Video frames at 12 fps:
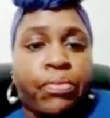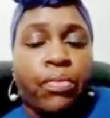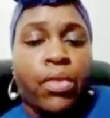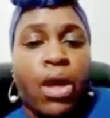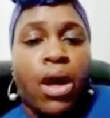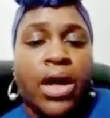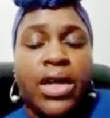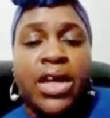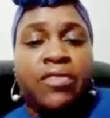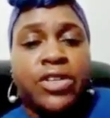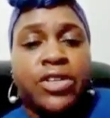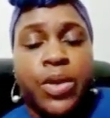I can
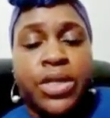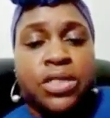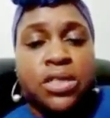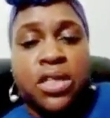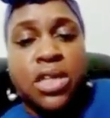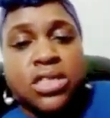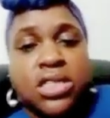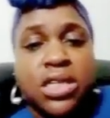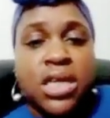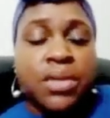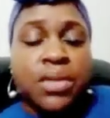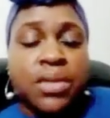average 20 to 30
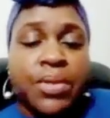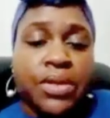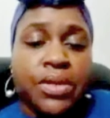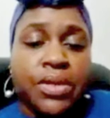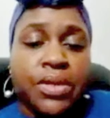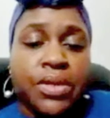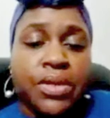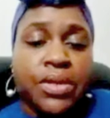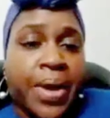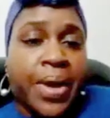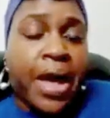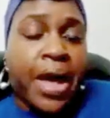emails a day from
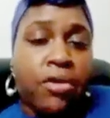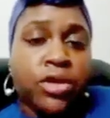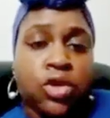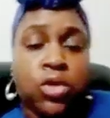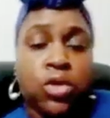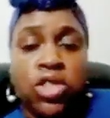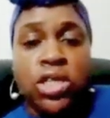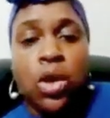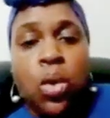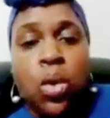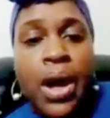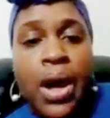parents or just
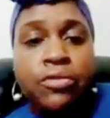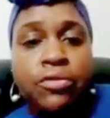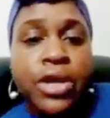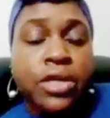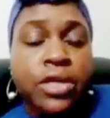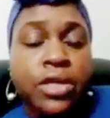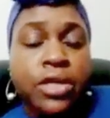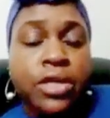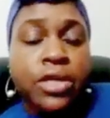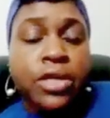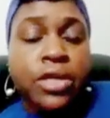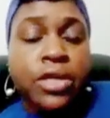inquiries or
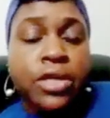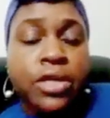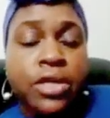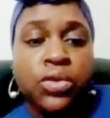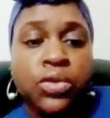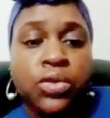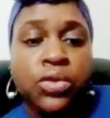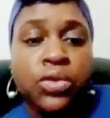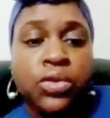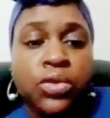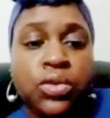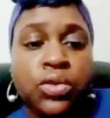people that want
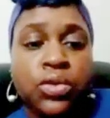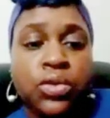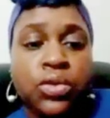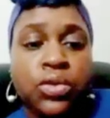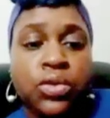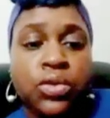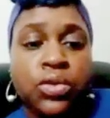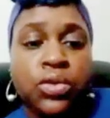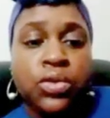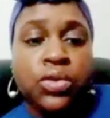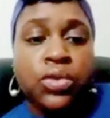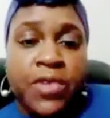me to maybe come and
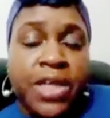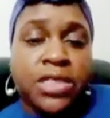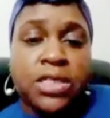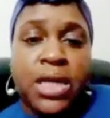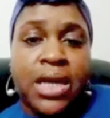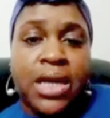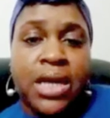speak at events, etc.,